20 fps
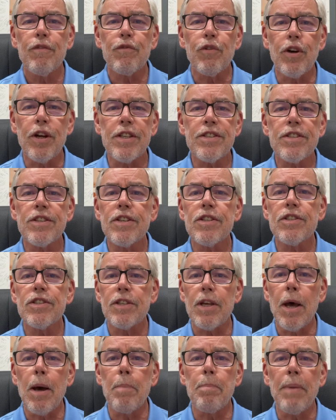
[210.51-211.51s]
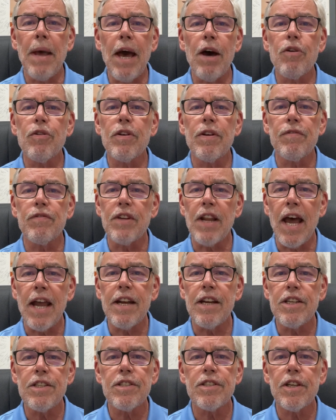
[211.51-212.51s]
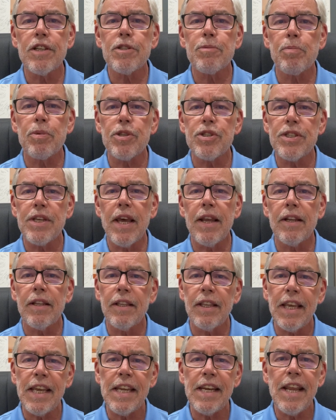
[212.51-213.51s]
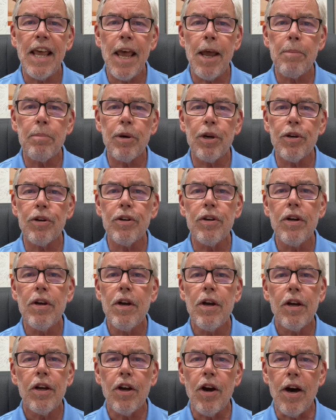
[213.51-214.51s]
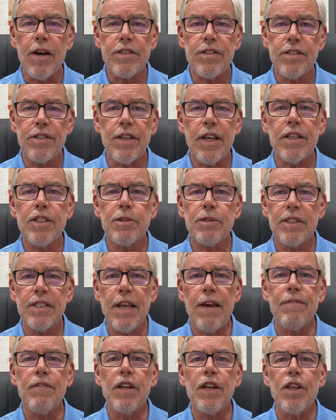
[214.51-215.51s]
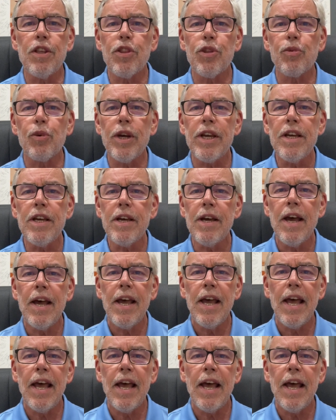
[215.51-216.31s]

For instance, a pound of ninety-six percent lean hamburger costs six seventy-three.